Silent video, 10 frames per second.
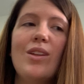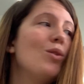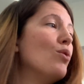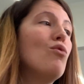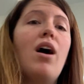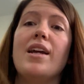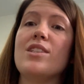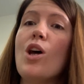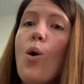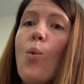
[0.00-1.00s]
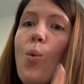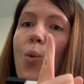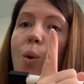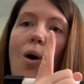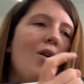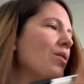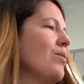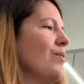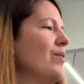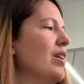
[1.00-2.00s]
You're right, 1,
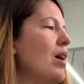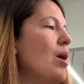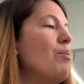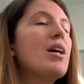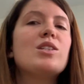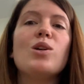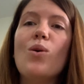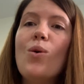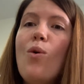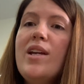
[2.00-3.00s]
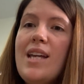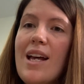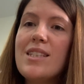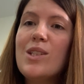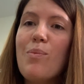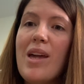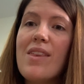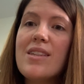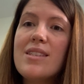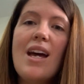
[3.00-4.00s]
because it always has to be
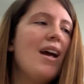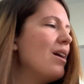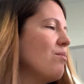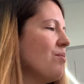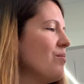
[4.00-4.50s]
the same.